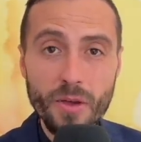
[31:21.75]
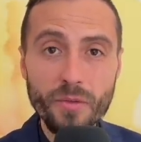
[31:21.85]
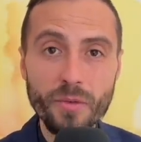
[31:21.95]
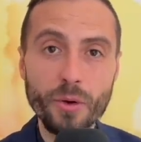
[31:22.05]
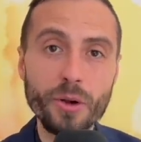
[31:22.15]

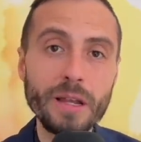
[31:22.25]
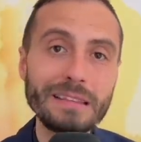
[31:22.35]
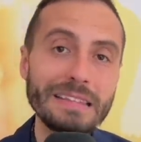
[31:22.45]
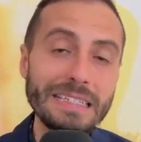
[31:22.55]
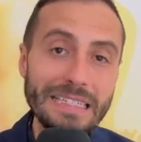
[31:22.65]
for
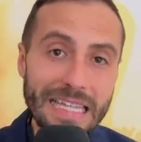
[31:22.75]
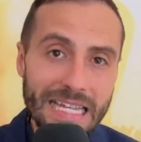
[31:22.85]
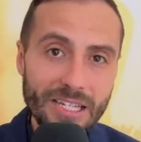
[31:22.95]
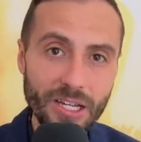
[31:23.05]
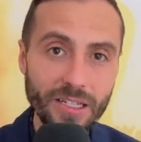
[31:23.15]
the
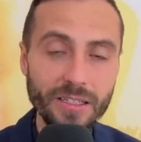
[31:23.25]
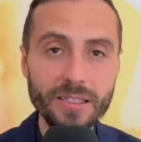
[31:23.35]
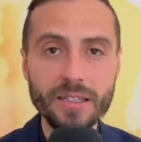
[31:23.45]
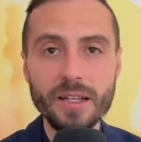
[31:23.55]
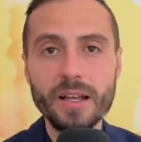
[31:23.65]

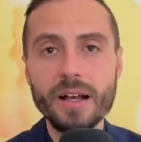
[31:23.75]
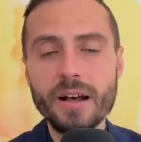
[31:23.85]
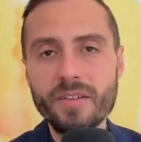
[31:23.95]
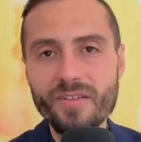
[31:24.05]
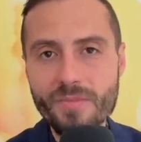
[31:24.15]
teachings
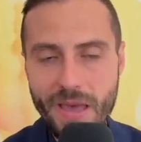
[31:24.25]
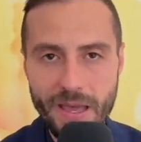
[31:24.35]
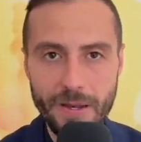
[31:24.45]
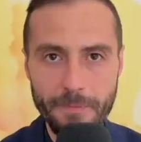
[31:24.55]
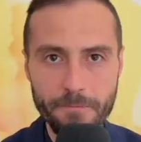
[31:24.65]
of man.